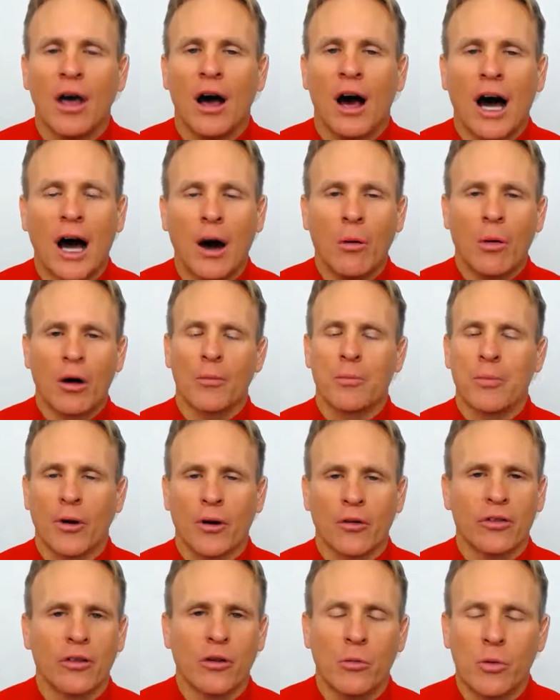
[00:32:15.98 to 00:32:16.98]
I want to
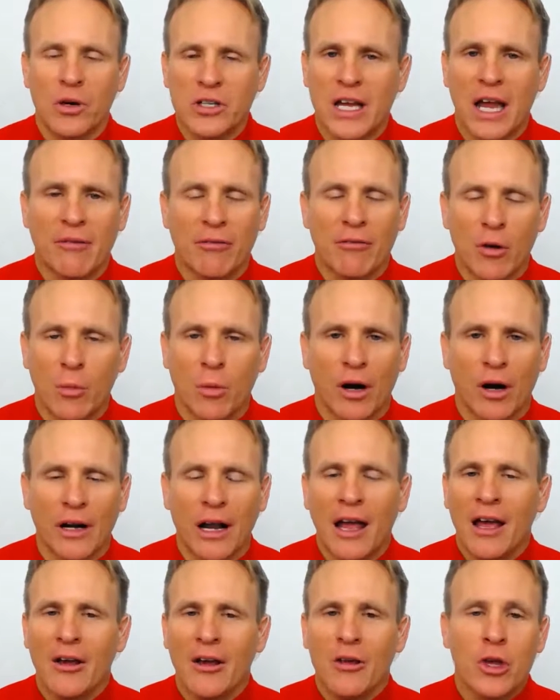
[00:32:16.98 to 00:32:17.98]
personally wish everyone,
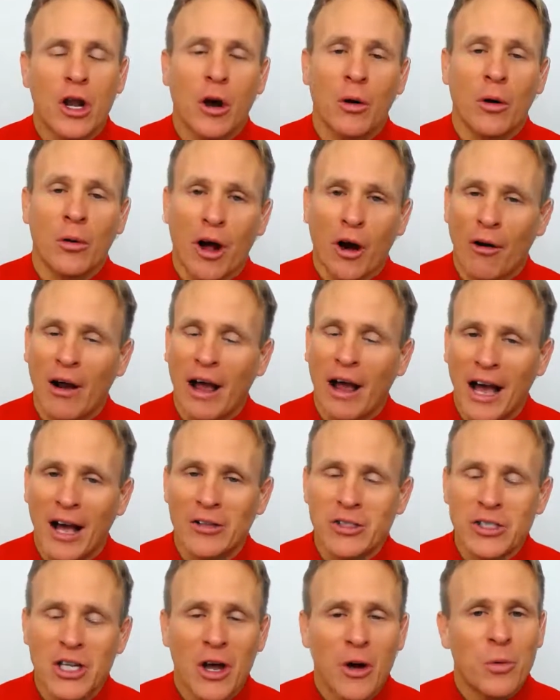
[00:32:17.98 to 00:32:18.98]
in our
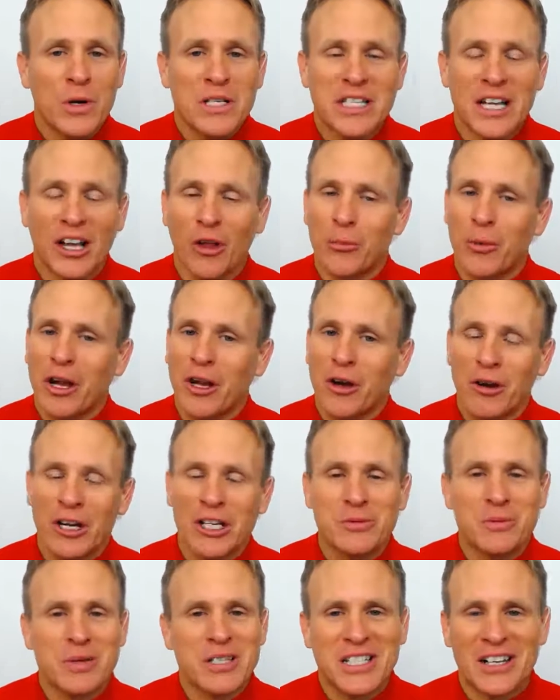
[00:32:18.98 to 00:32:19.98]
house, we celebrate
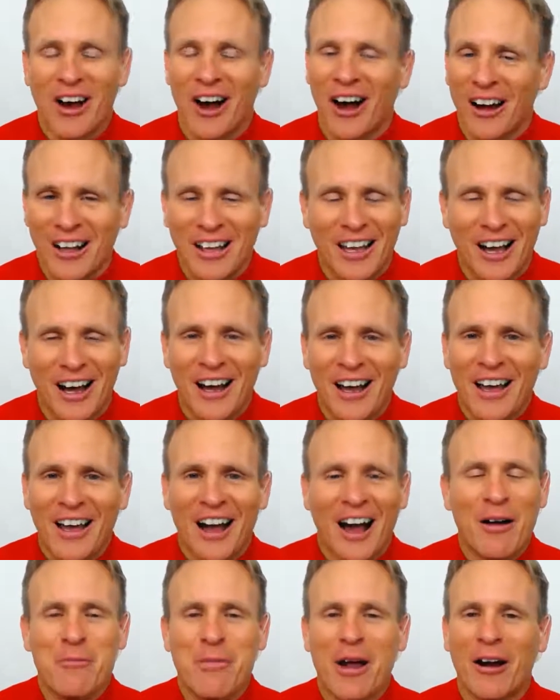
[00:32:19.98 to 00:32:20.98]
Christmas and Hanukkah.
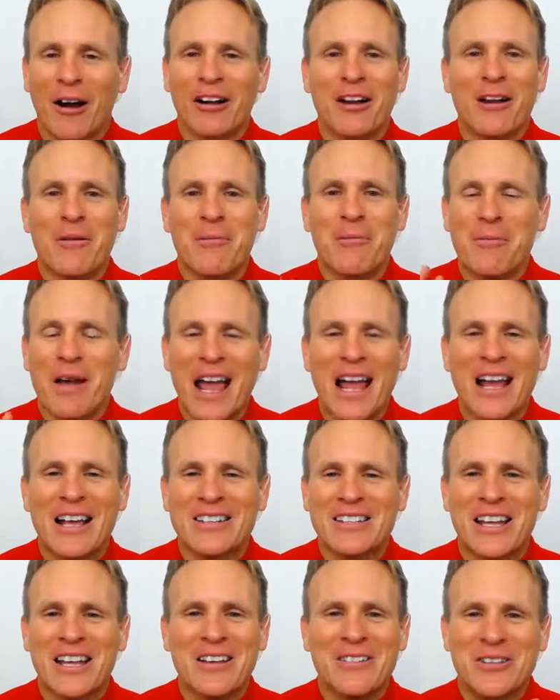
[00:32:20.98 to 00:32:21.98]
I married an
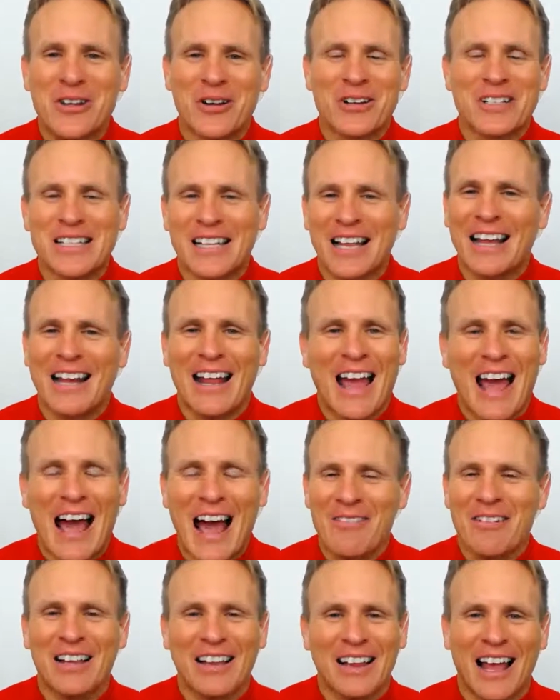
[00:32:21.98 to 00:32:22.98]
amazing Jewish lady,
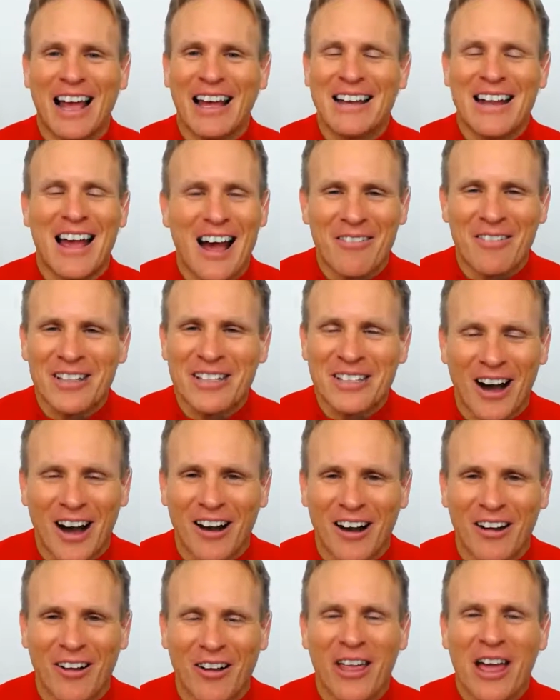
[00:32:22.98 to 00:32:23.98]
Abby Landau
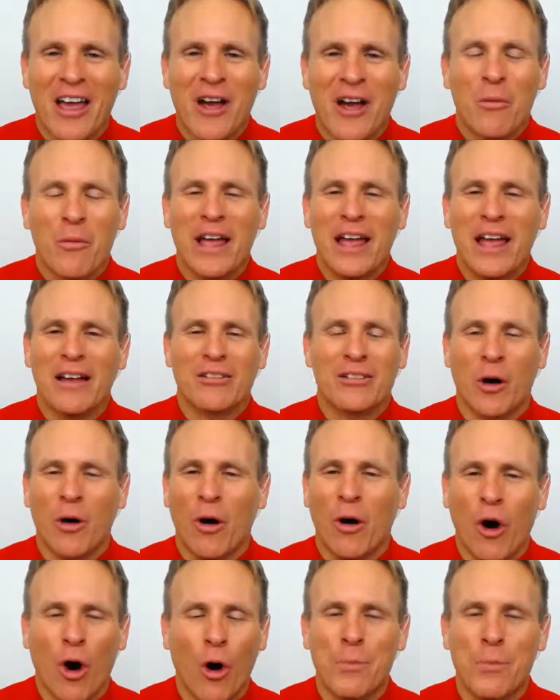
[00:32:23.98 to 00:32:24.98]
McDonald.
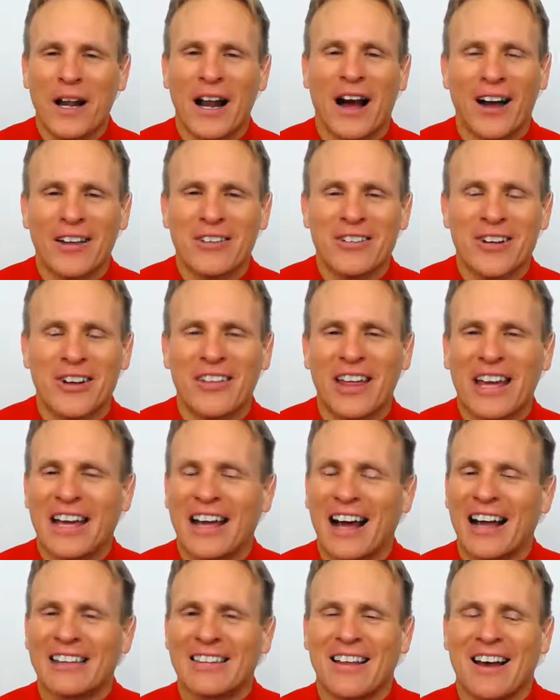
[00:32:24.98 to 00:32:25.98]
Hope and Hunter,
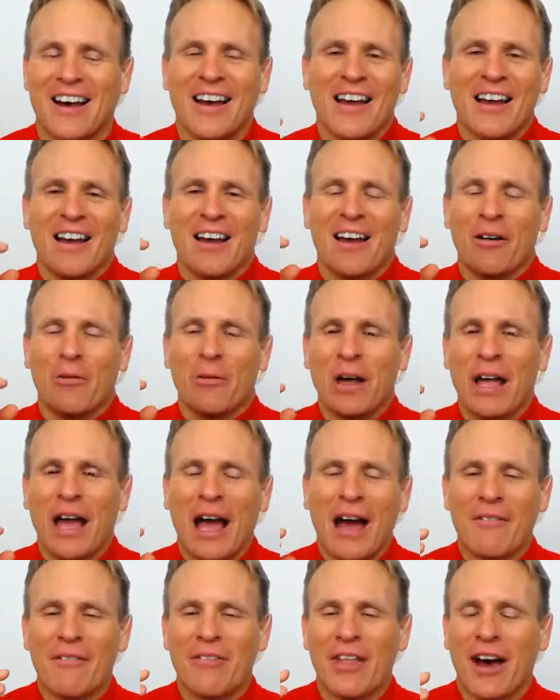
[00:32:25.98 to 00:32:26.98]
we
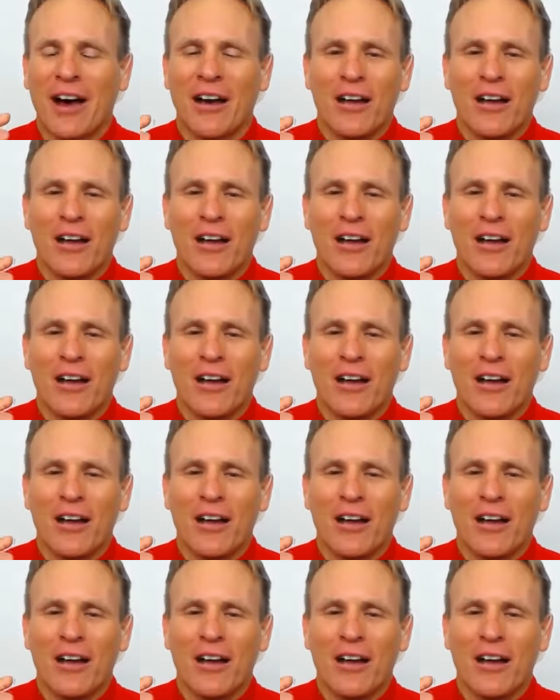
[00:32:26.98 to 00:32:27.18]
have the